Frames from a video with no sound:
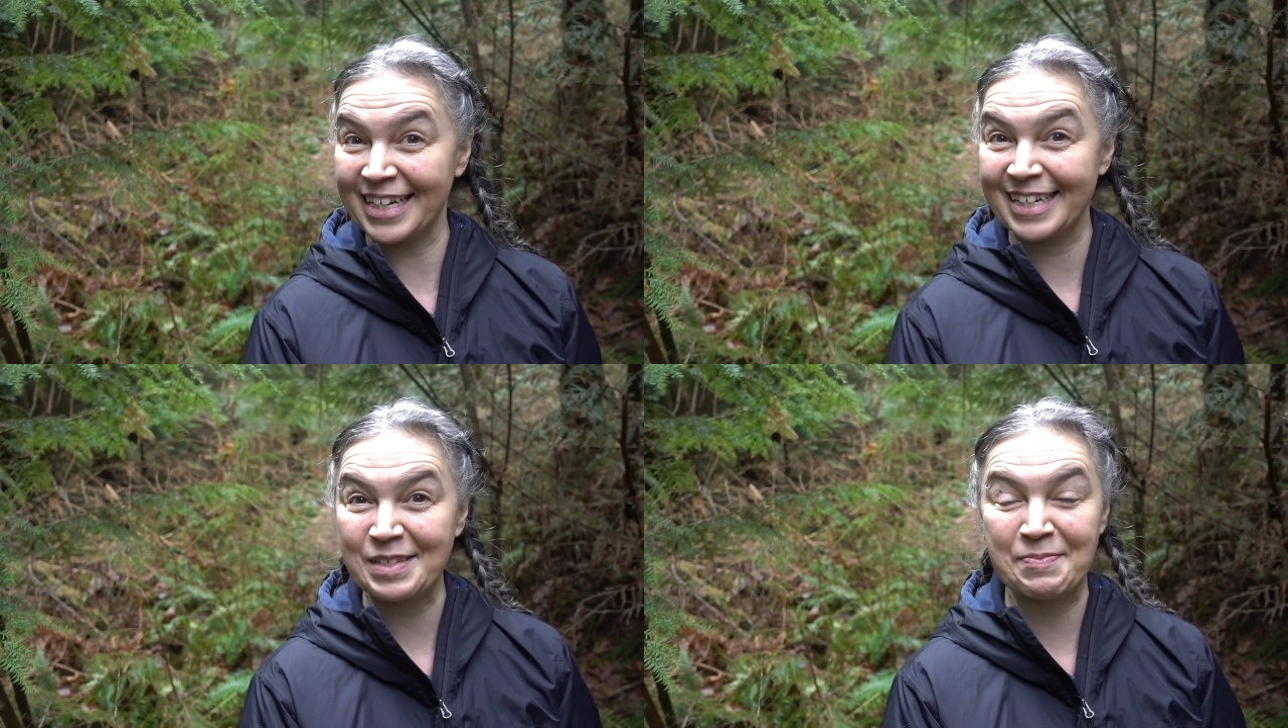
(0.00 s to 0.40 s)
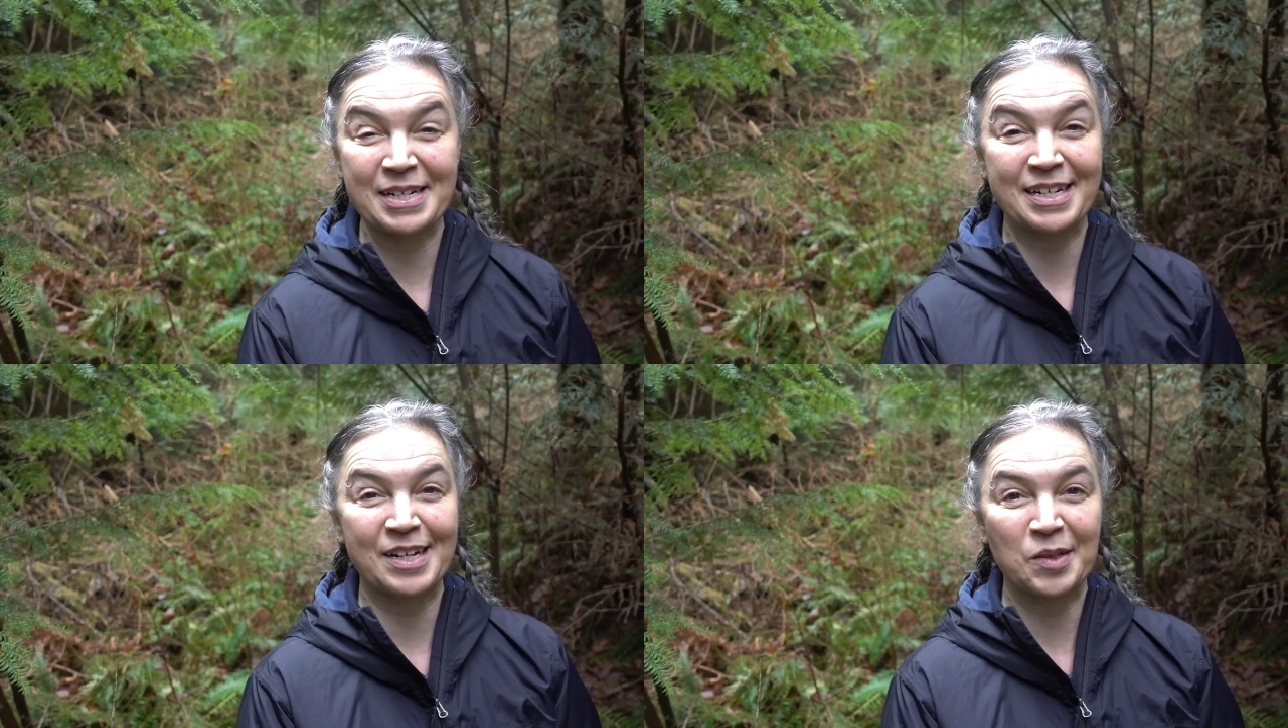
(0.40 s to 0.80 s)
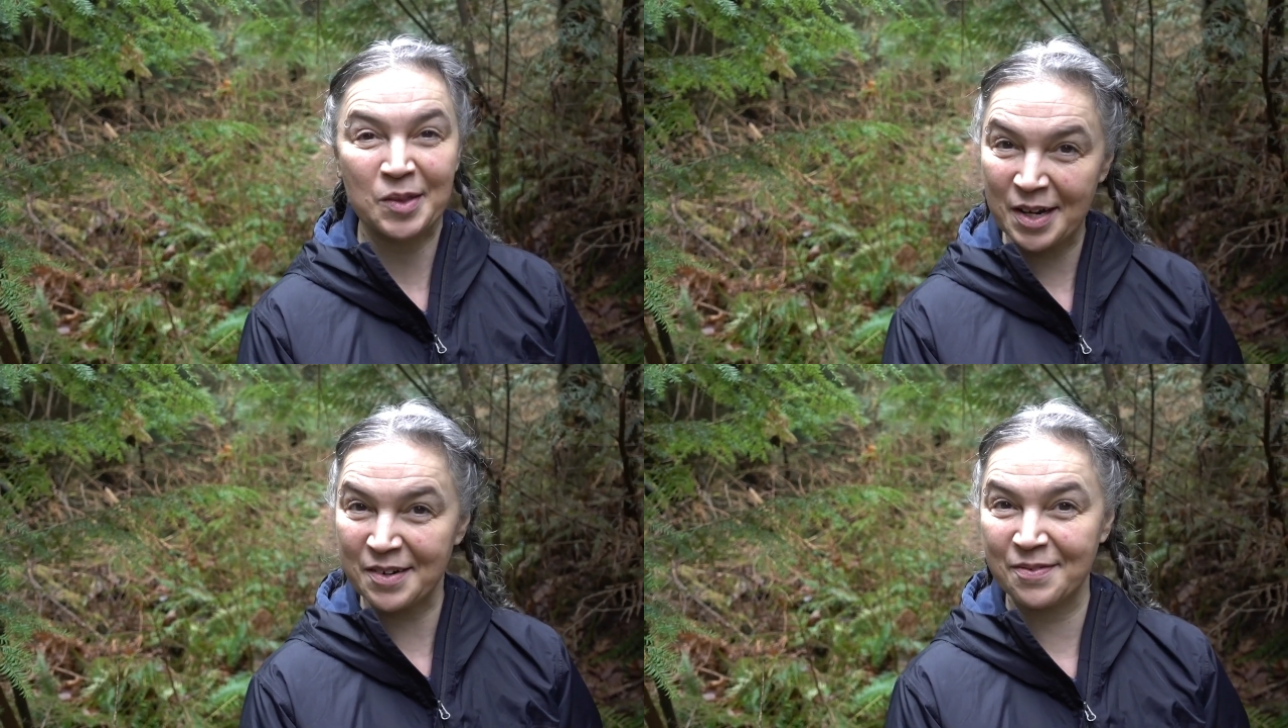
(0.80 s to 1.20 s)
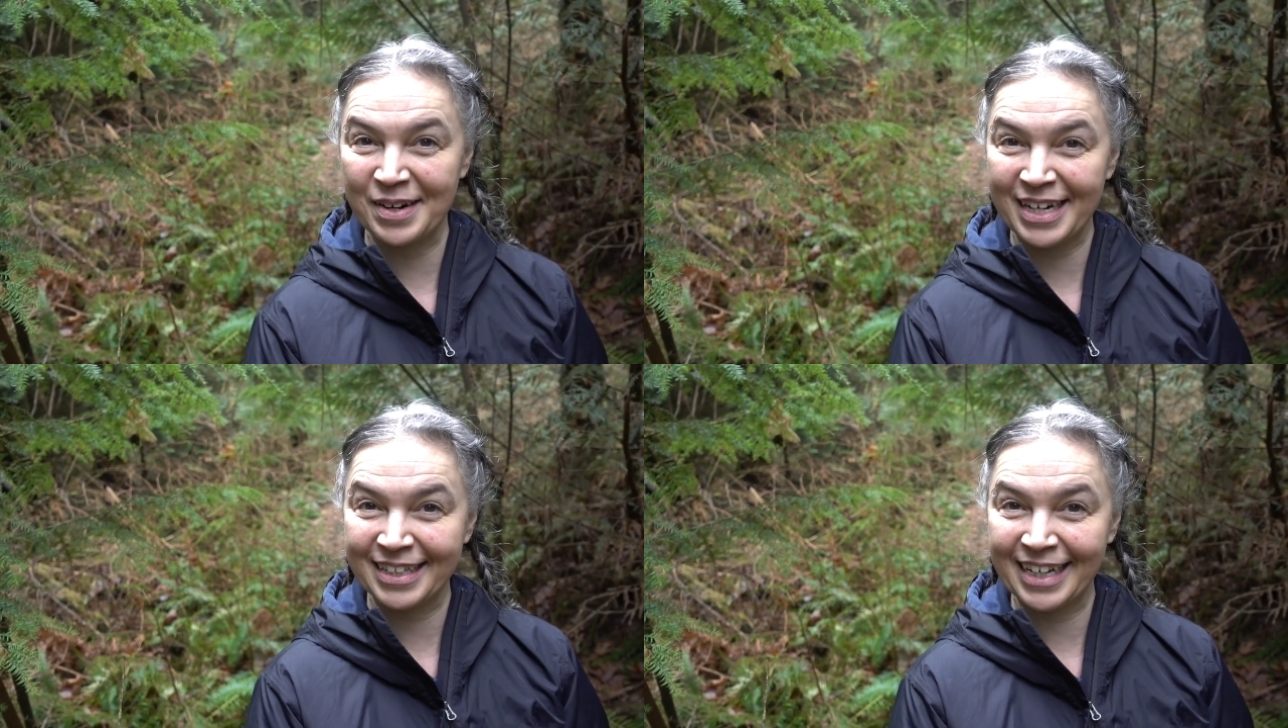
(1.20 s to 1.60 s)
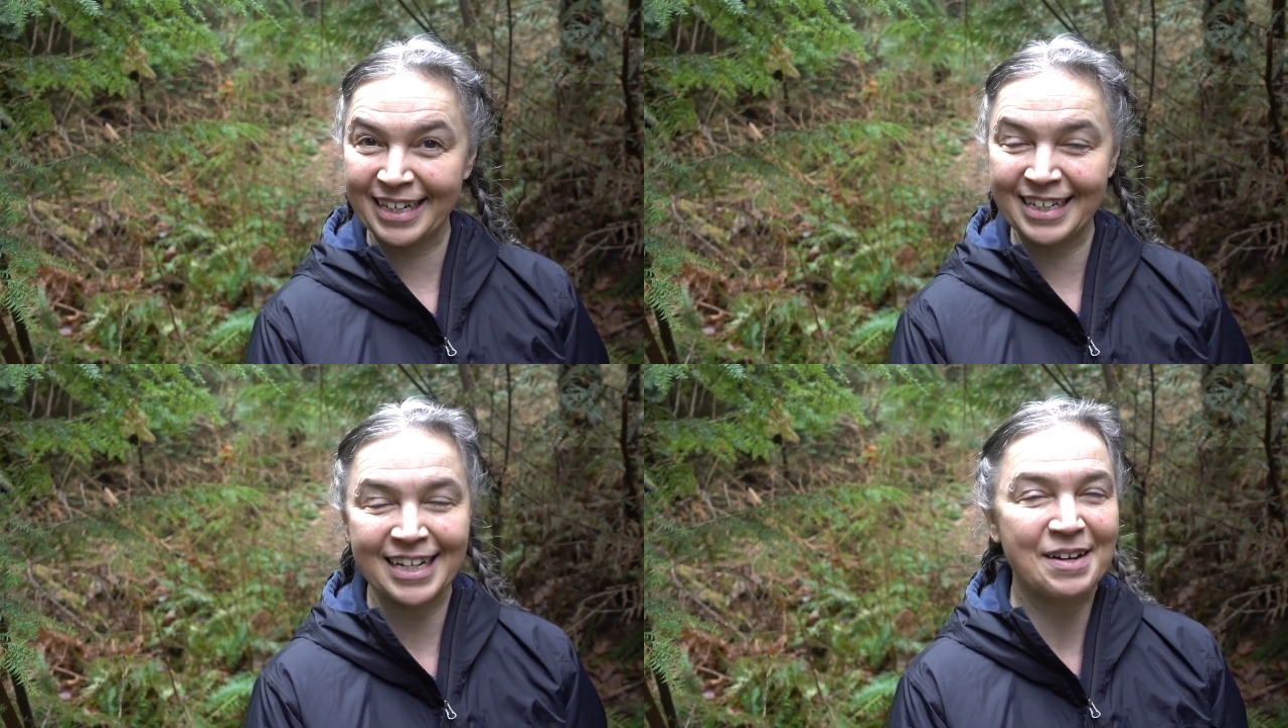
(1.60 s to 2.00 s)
It's been a lot of rain lately.